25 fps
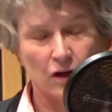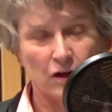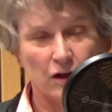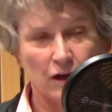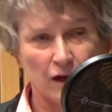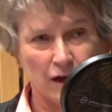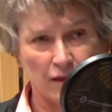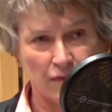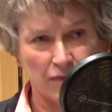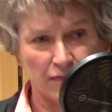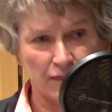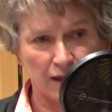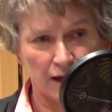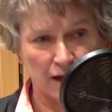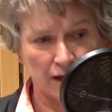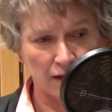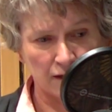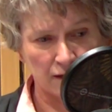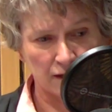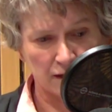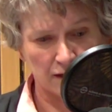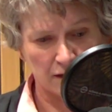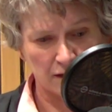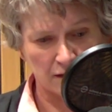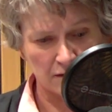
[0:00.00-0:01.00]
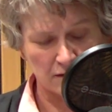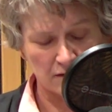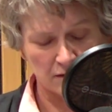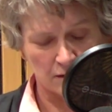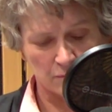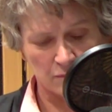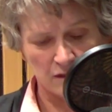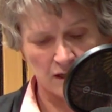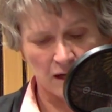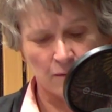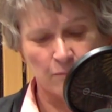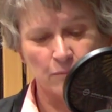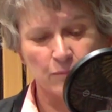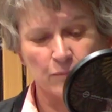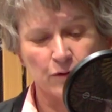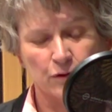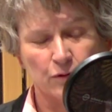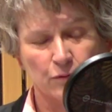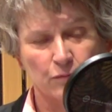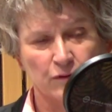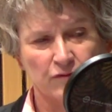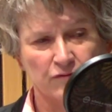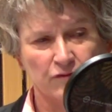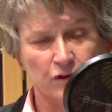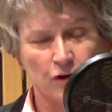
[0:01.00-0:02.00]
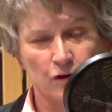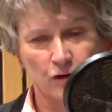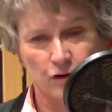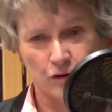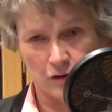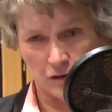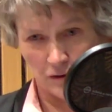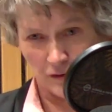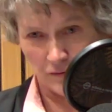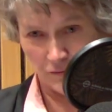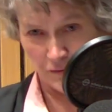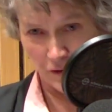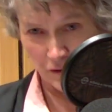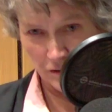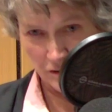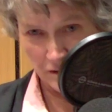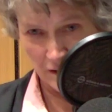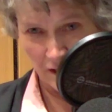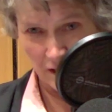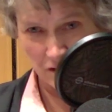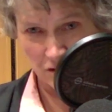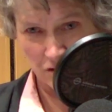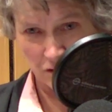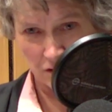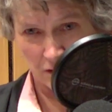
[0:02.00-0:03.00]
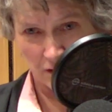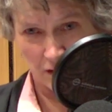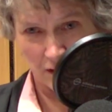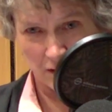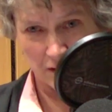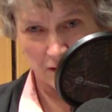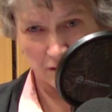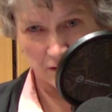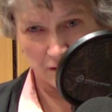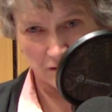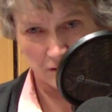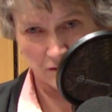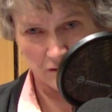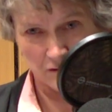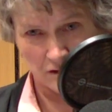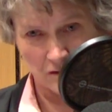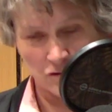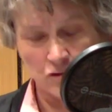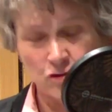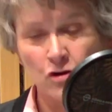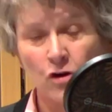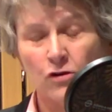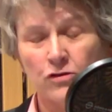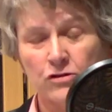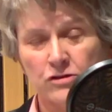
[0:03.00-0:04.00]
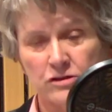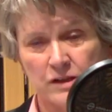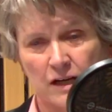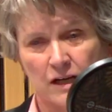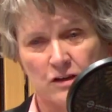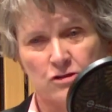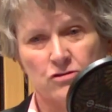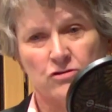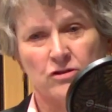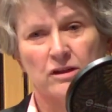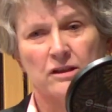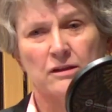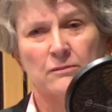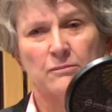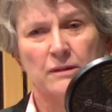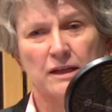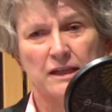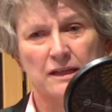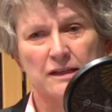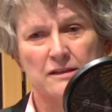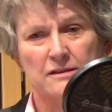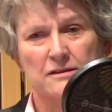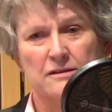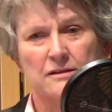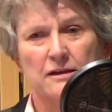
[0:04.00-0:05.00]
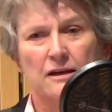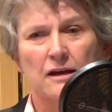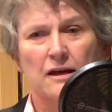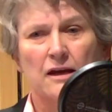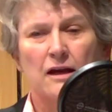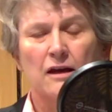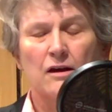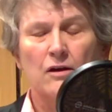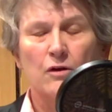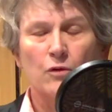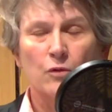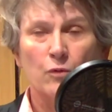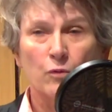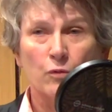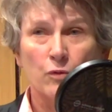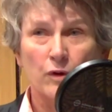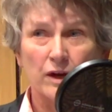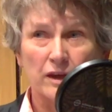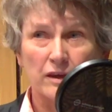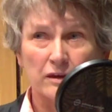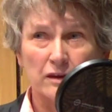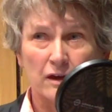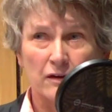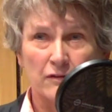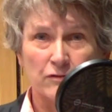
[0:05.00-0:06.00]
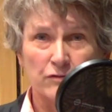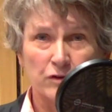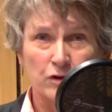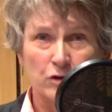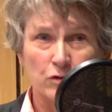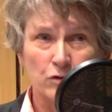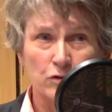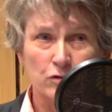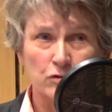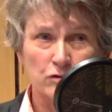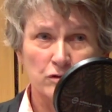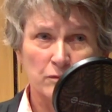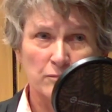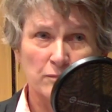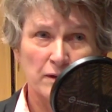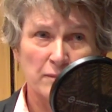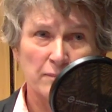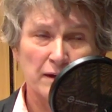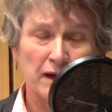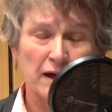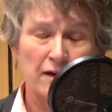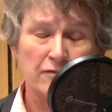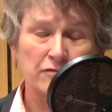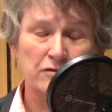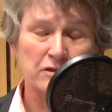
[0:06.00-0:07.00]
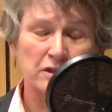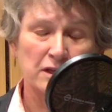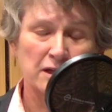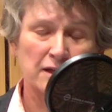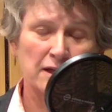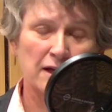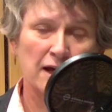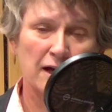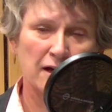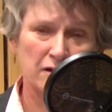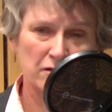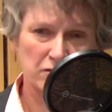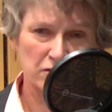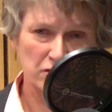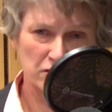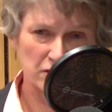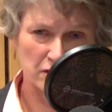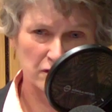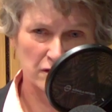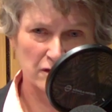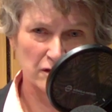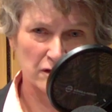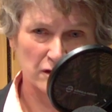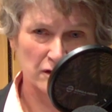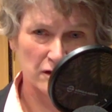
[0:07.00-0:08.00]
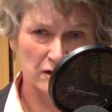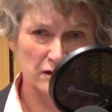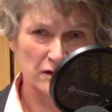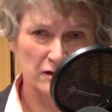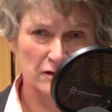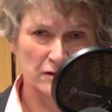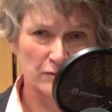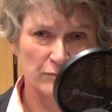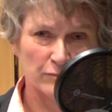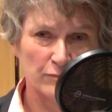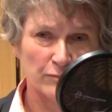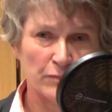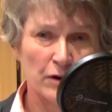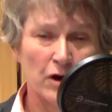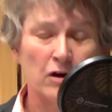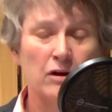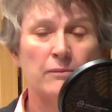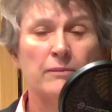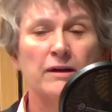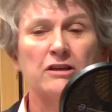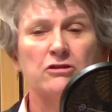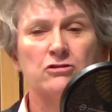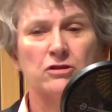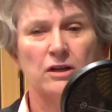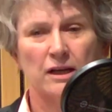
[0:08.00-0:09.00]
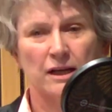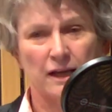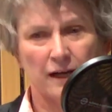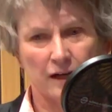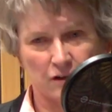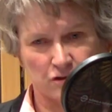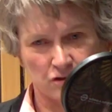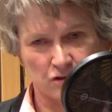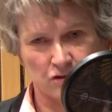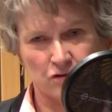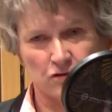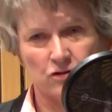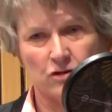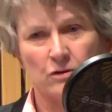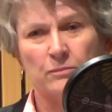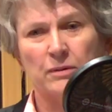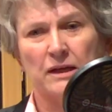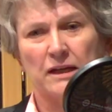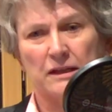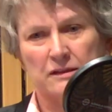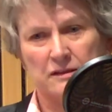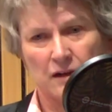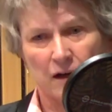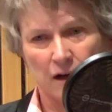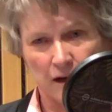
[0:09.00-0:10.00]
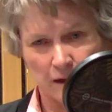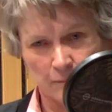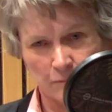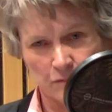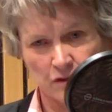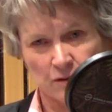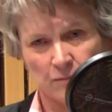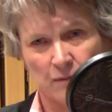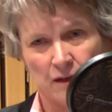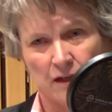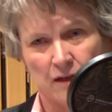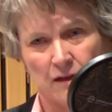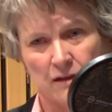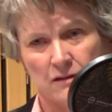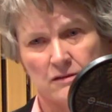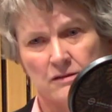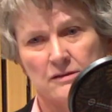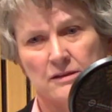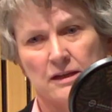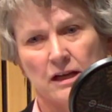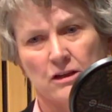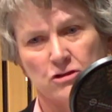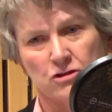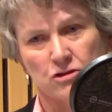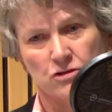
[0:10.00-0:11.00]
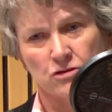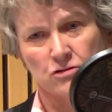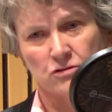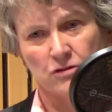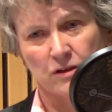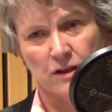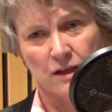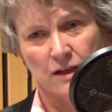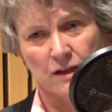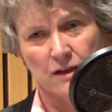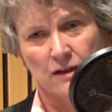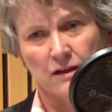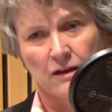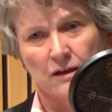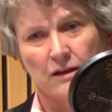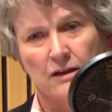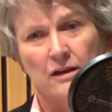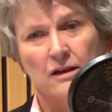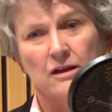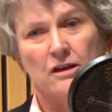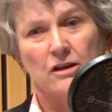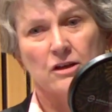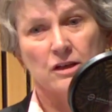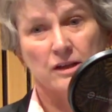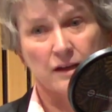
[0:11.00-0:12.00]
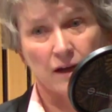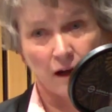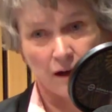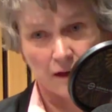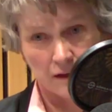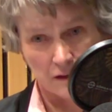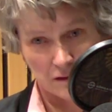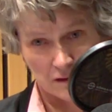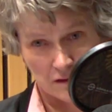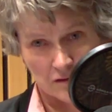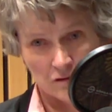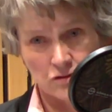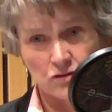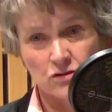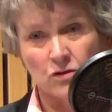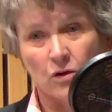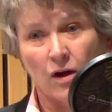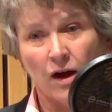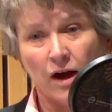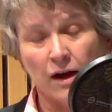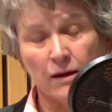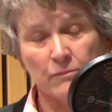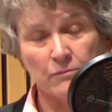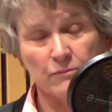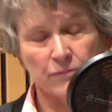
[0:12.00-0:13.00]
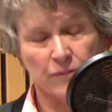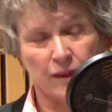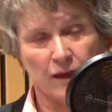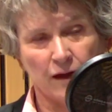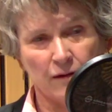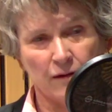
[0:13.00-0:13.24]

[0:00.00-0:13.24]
and then in September we've now got the first national guidance. It's non-statutory at the minute, with a view to maybe after the next parliamentary elections there being time to make it statutory guidance. So I'm